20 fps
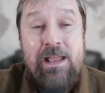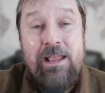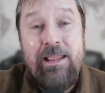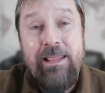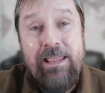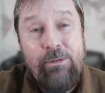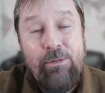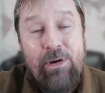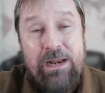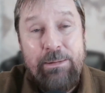
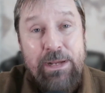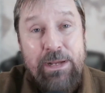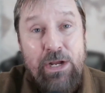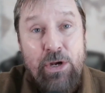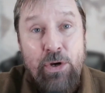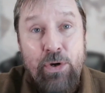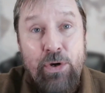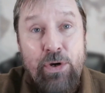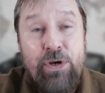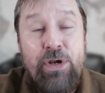They want to be
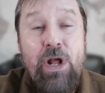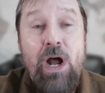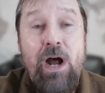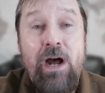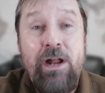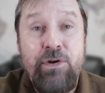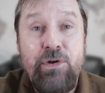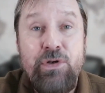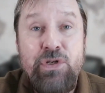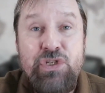heard,
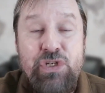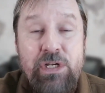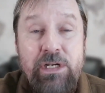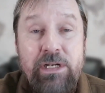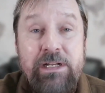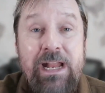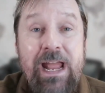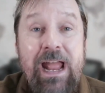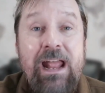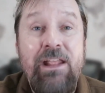
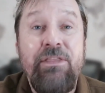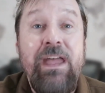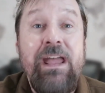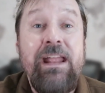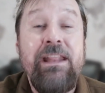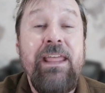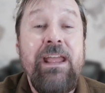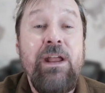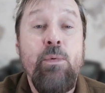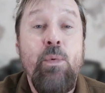understood, and
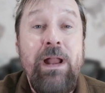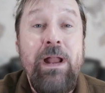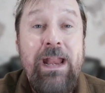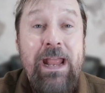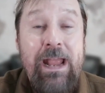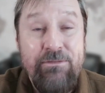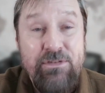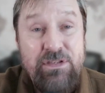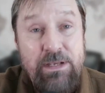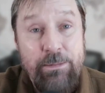then they want to
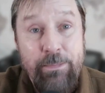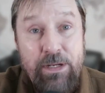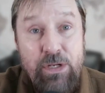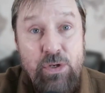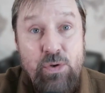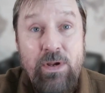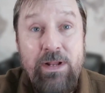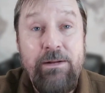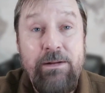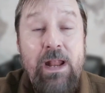have somebody
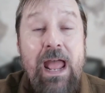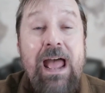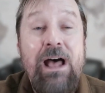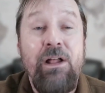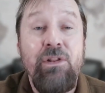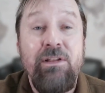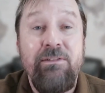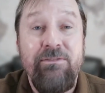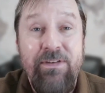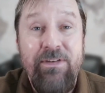who can
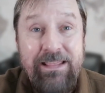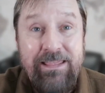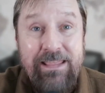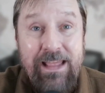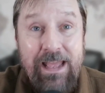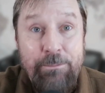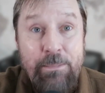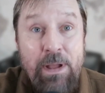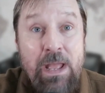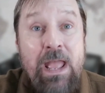elevate
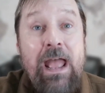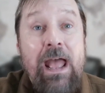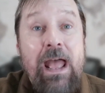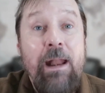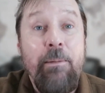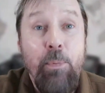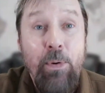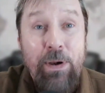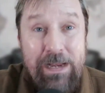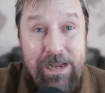them
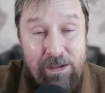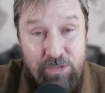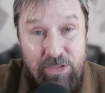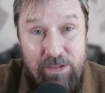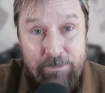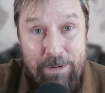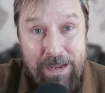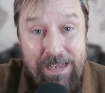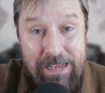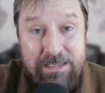and bring out the
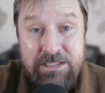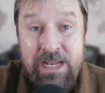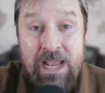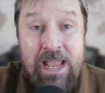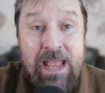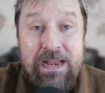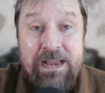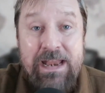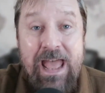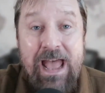best,
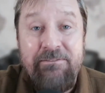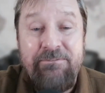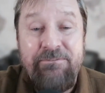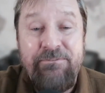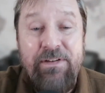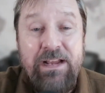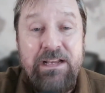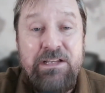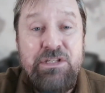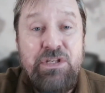not
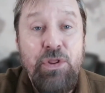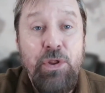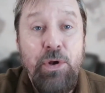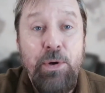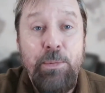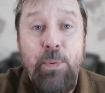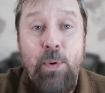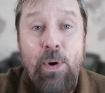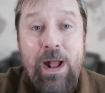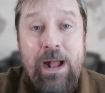fix their
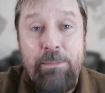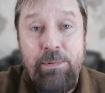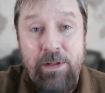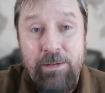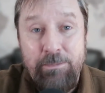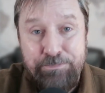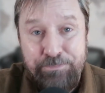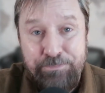problem.